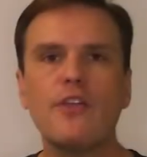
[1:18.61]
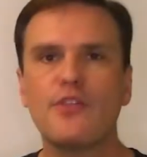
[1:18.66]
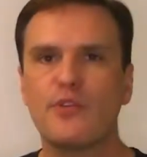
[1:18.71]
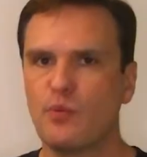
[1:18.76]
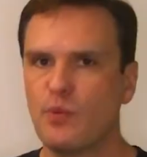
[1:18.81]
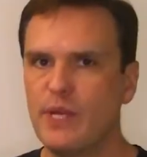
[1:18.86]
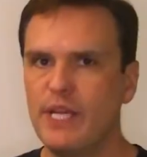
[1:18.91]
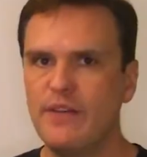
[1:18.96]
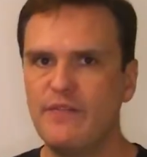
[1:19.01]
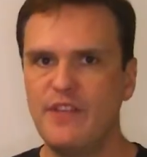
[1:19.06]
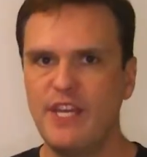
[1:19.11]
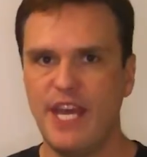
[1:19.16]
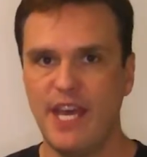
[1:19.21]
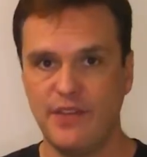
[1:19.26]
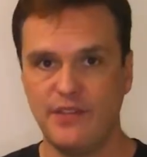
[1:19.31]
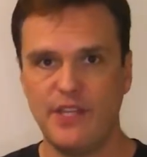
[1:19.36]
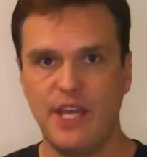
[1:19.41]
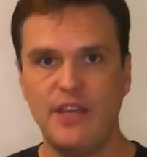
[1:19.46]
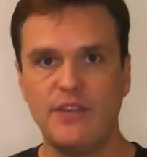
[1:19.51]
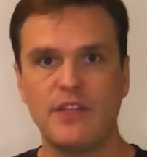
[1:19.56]
three of the
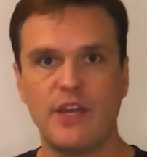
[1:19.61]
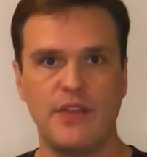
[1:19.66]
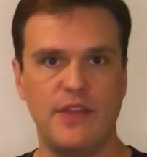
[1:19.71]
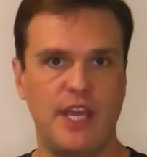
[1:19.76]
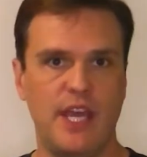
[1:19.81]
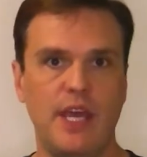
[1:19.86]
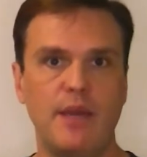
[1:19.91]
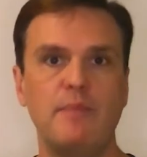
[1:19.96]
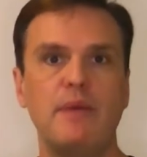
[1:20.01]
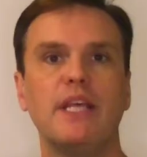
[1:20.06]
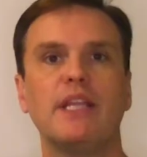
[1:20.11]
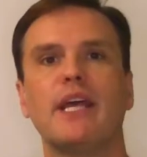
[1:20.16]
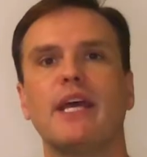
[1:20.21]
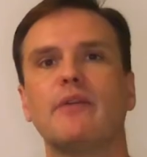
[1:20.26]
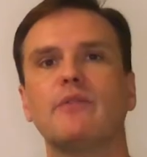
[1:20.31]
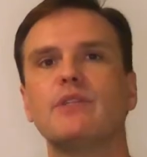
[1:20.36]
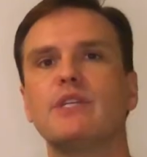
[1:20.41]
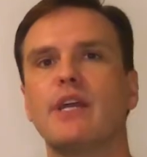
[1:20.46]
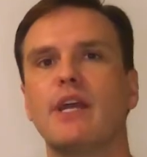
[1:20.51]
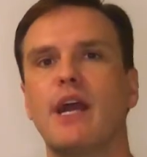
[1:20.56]
essays on the AP
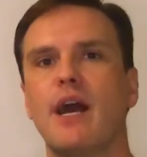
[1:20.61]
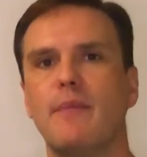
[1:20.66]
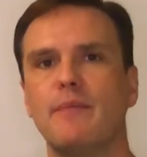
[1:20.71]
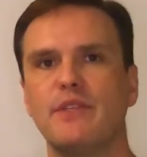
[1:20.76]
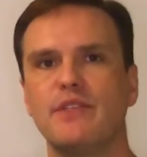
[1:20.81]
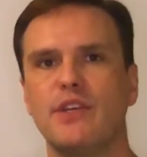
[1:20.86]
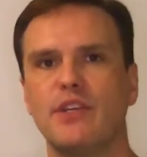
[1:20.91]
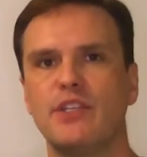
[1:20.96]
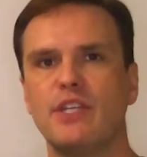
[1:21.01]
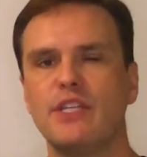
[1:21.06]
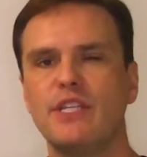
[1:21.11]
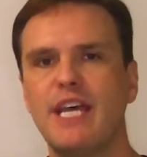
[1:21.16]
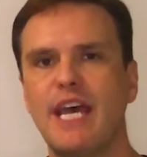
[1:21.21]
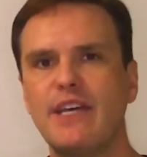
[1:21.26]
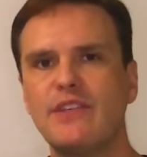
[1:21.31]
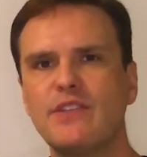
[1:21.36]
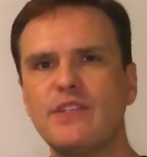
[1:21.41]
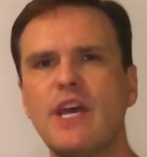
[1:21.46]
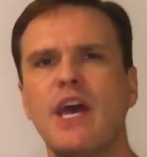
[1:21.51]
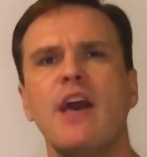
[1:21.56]
Language and Composition
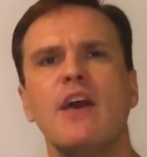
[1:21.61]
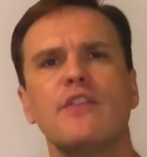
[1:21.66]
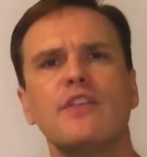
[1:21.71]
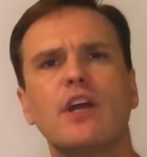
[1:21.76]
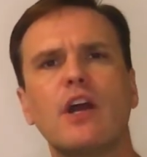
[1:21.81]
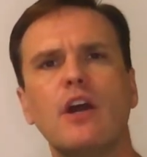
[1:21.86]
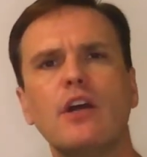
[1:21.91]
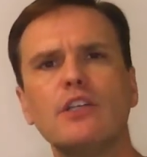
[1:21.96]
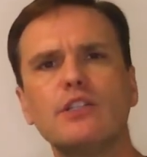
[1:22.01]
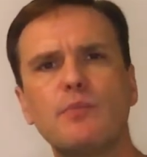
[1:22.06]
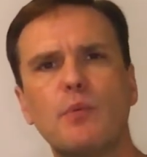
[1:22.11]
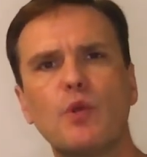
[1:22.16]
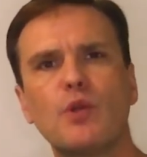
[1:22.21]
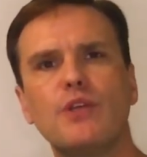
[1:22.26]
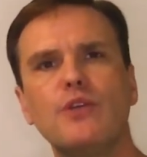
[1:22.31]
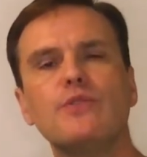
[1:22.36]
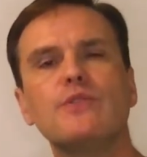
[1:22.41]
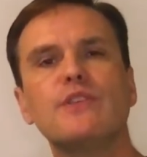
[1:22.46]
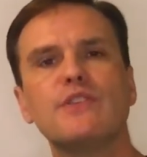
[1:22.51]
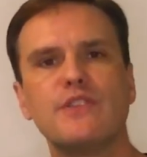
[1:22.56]
test, the College Board
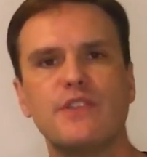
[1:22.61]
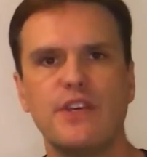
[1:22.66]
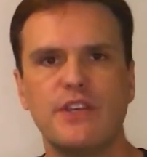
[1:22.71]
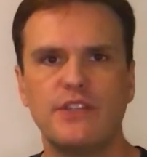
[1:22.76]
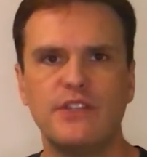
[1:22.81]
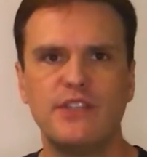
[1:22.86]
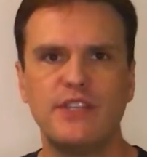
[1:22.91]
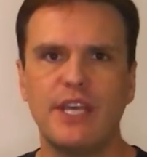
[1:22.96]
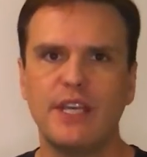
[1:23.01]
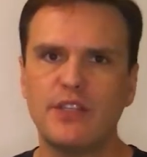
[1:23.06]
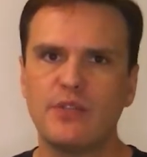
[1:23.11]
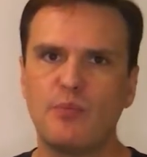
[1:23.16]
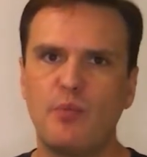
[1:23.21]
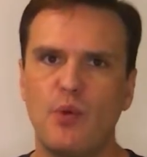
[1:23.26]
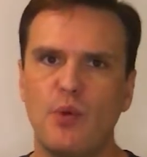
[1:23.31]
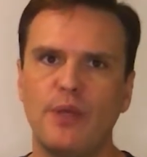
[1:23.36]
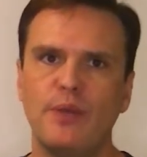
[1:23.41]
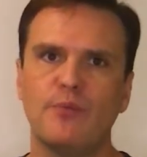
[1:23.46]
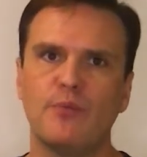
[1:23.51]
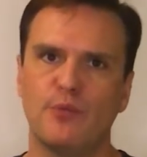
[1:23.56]
uses the
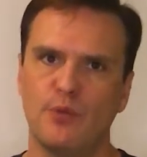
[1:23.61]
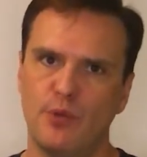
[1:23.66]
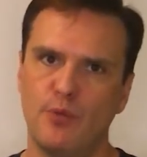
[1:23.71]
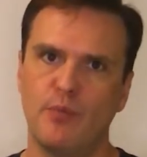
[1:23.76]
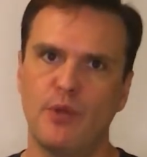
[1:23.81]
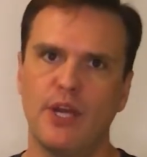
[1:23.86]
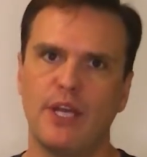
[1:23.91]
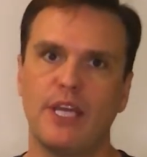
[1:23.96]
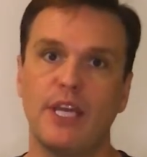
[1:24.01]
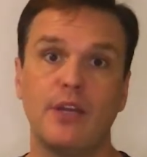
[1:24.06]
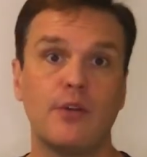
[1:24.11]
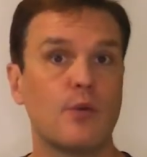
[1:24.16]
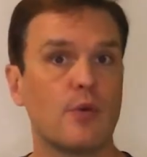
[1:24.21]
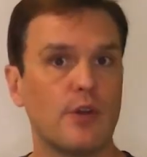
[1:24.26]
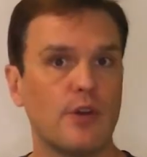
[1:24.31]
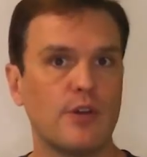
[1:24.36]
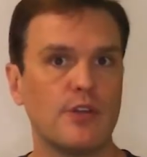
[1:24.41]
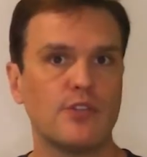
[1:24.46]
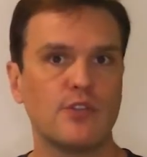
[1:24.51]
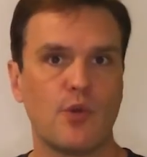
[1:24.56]
6-point rubric in
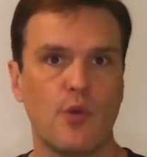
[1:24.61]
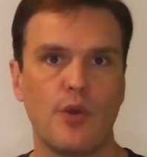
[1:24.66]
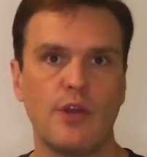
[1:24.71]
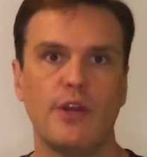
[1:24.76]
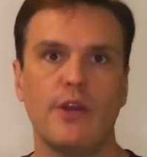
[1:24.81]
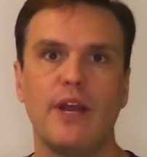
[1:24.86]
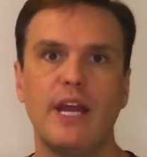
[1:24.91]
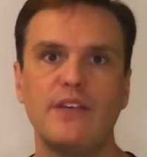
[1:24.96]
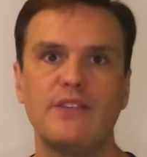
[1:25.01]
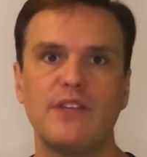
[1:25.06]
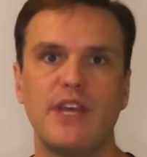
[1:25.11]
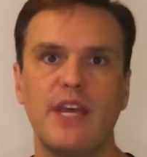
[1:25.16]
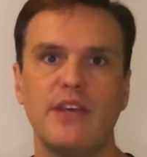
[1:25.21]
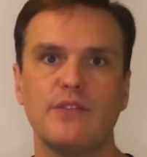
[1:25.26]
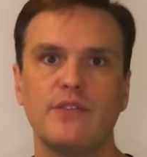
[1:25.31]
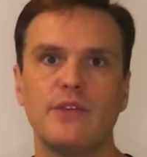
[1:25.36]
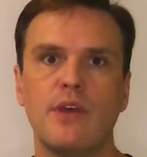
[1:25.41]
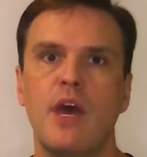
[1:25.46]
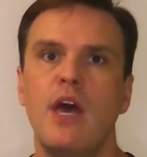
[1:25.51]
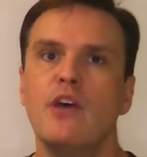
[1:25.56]
order to score your
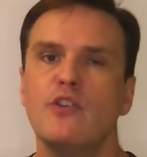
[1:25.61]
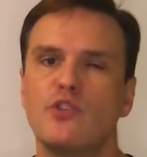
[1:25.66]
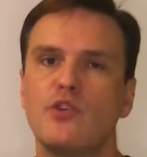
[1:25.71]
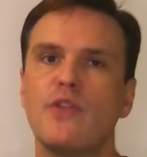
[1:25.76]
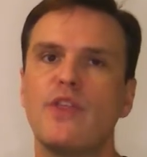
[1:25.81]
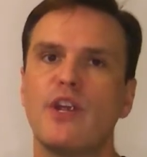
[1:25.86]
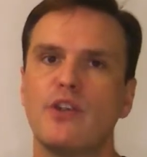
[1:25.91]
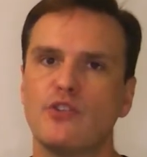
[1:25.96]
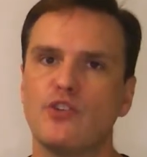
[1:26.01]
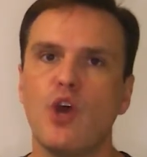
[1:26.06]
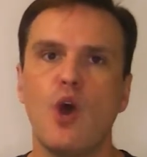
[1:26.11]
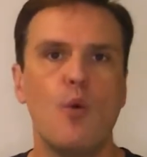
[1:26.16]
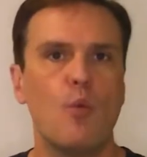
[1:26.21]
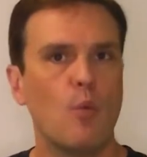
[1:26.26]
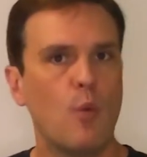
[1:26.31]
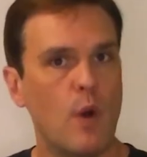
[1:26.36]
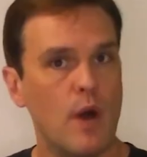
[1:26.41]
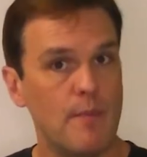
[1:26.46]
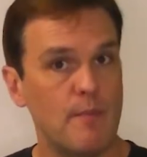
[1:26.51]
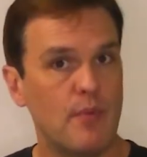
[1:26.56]
essays. So there's
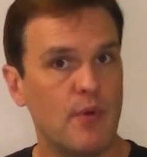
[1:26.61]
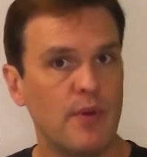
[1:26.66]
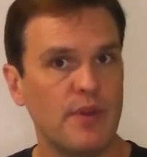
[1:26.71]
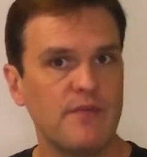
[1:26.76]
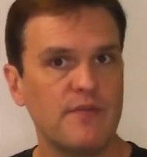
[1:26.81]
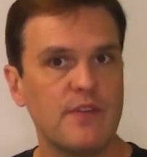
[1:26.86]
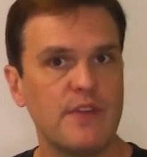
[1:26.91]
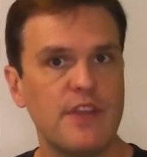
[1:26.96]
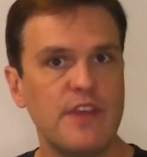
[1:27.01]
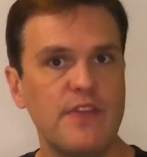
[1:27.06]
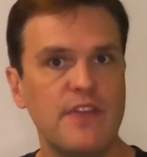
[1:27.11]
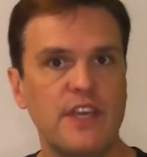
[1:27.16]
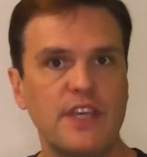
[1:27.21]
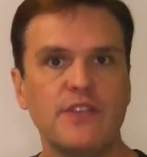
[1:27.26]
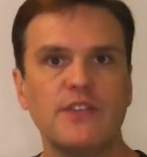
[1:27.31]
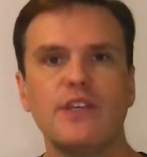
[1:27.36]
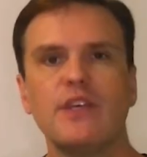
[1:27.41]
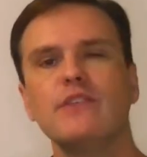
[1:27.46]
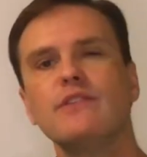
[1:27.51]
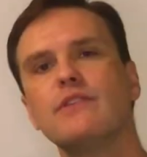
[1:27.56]
1 point for the
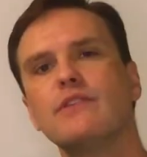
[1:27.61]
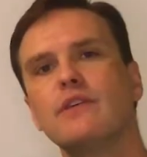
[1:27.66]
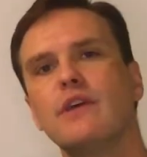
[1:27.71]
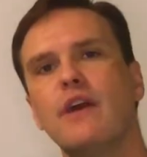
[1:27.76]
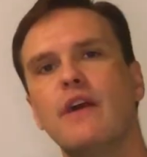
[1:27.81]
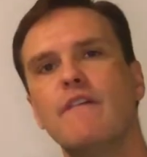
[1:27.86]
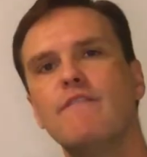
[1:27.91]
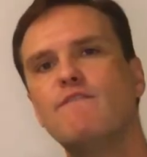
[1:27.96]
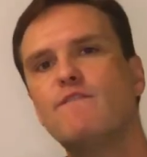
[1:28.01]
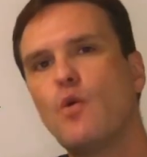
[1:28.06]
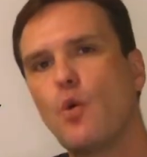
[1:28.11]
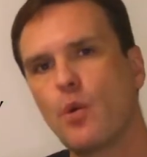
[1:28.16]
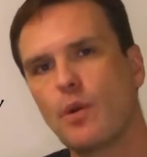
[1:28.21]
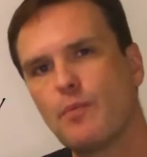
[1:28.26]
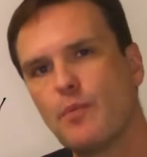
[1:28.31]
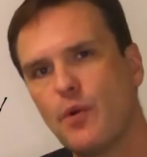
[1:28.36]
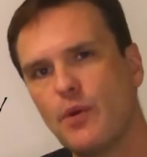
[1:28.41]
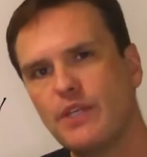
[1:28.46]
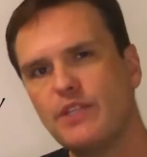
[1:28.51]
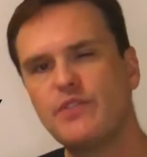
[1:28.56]
thesis, 4
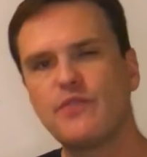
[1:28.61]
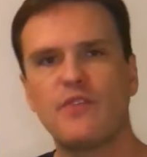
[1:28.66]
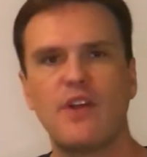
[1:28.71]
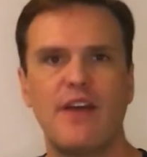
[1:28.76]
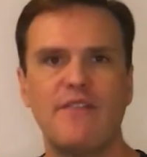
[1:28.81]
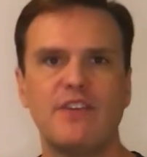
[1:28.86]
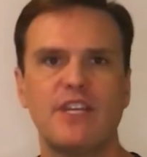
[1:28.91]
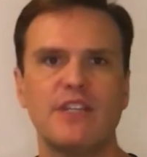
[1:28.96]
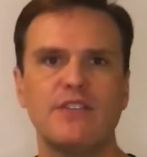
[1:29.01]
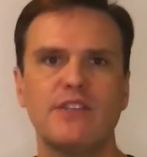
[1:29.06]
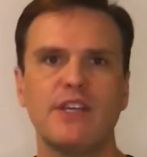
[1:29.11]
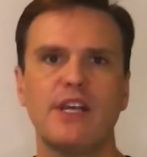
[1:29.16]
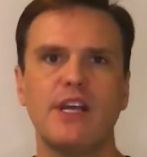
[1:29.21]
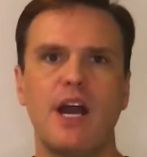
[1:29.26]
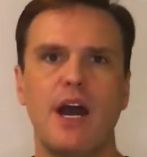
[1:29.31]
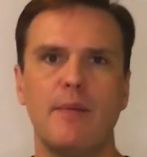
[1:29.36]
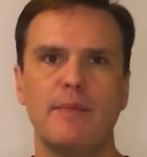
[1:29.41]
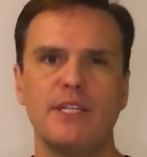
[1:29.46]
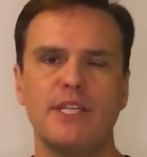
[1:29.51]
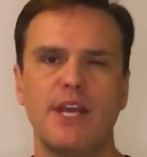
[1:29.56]
points for evidence and
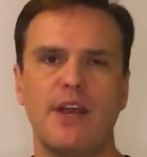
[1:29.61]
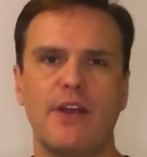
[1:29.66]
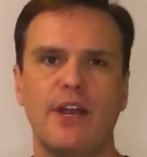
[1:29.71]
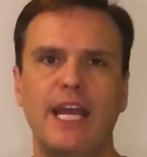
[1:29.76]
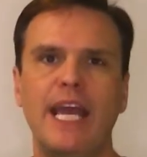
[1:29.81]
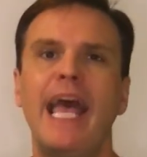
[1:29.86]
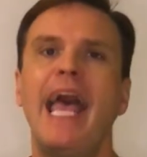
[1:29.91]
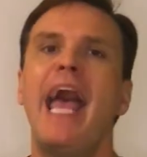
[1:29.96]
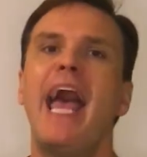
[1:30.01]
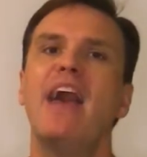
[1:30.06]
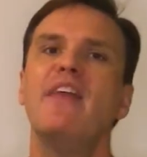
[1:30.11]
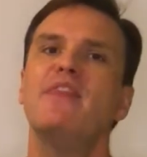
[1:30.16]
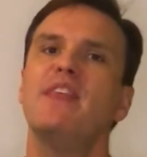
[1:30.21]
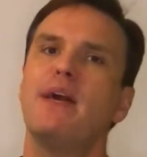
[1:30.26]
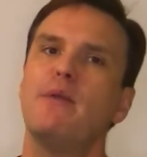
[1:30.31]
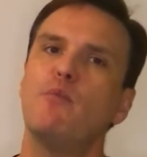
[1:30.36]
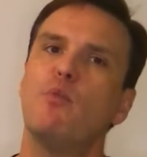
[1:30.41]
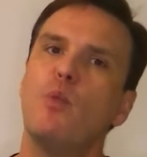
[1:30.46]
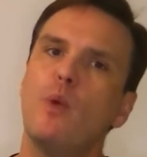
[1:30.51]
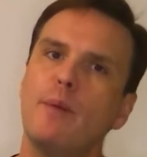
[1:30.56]
commentary, and
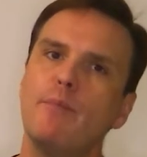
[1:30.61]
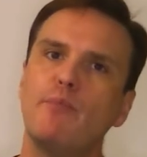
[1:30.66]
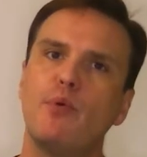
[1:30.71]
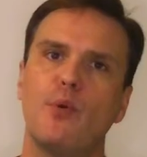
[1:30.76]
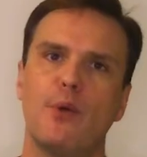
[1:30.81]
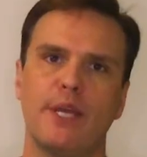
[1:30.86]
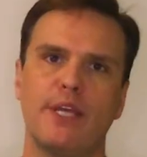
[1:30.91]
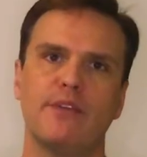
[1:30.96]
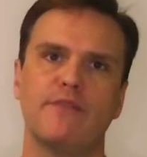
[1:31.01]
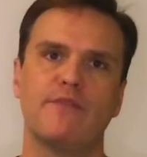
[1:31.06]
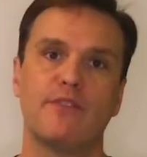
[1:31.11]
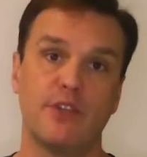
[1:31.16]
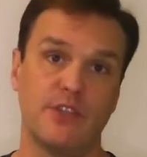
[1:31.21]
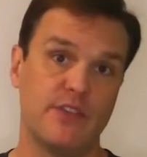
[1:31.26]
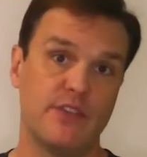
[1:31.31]
then 1 point for